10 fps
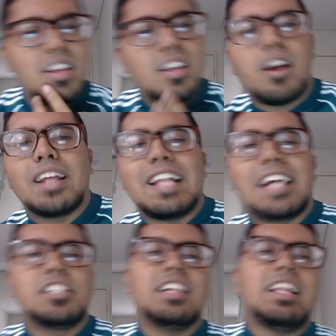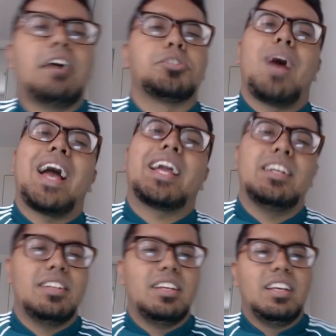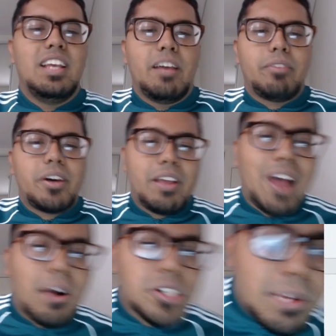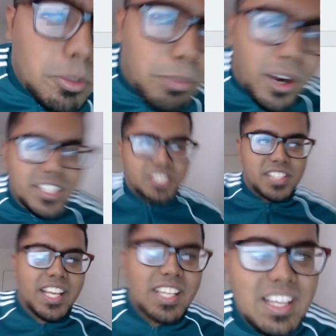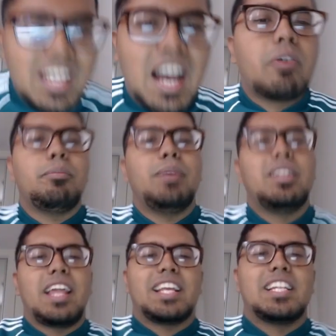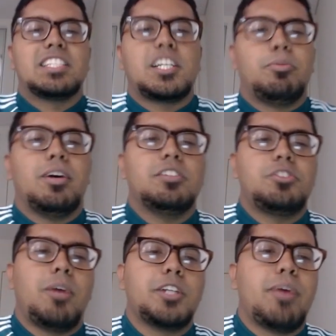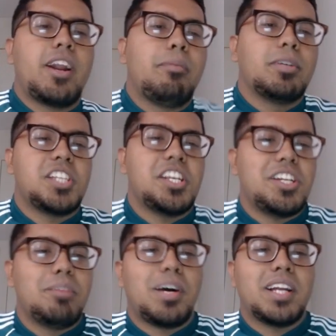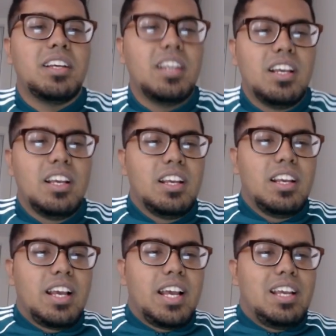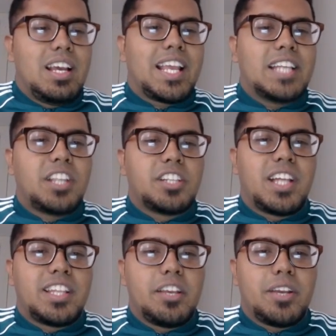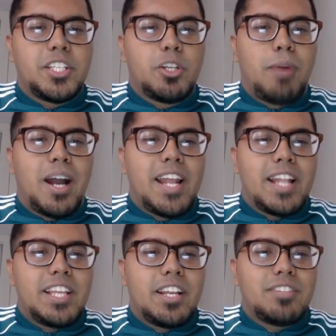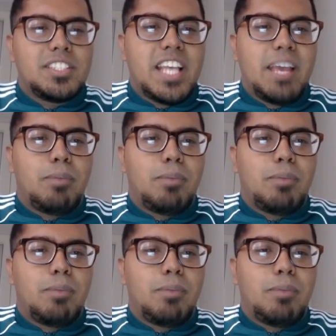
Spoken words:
Alright, that was whack. But if I was able to burn this thing, I would have been like in a so much better position, but I guess there's nothing you can do about it at the end of the day.